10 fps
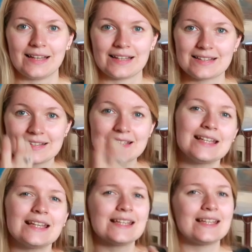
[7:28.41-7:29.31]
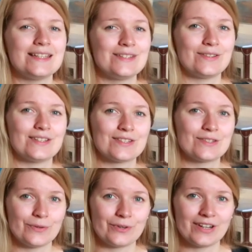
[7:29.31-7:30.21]
like sink into the
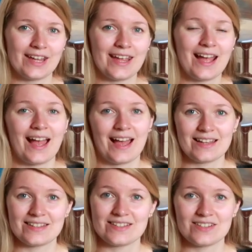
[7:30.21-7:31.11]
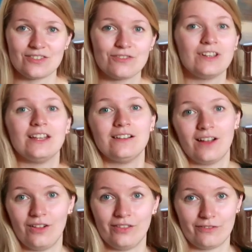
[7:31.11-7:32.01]
story and feel
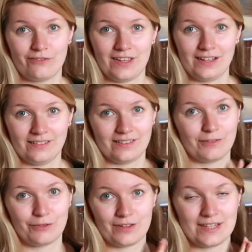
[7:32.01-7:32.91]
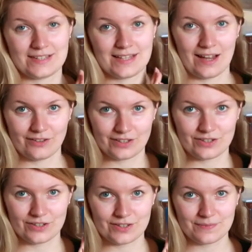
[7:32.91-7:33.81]
all the feels for these
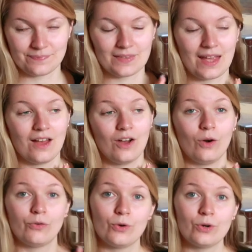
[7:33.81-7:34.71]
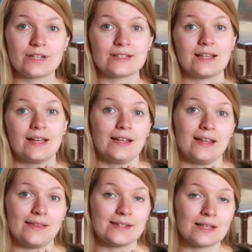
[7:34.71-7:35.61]
characters. Of course,
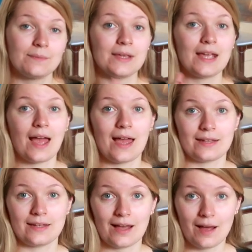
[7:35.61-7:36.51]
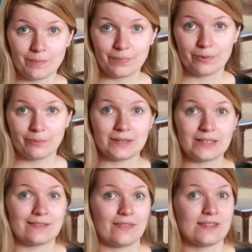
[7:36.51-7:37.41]
this can be an up, but
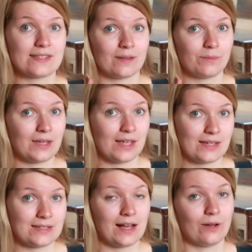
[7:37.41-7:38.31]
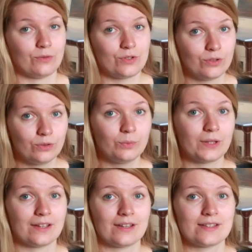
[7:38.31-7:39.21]
this can be a down too,
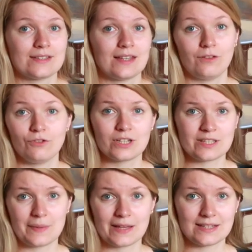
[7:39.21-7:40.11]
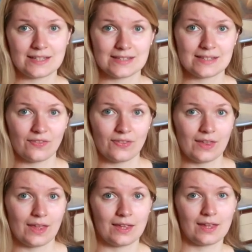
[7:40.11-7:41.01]
because if you're expecting
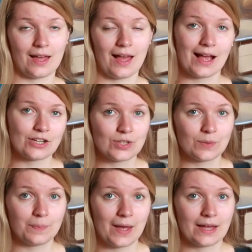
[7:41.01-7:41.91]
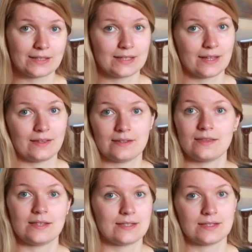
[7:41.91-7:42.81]
something action-packed, that
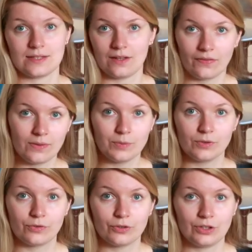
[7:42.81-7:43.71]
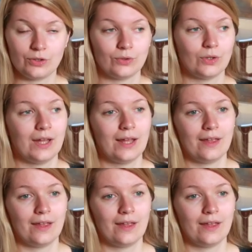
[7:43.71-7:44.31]
this is not the book for you.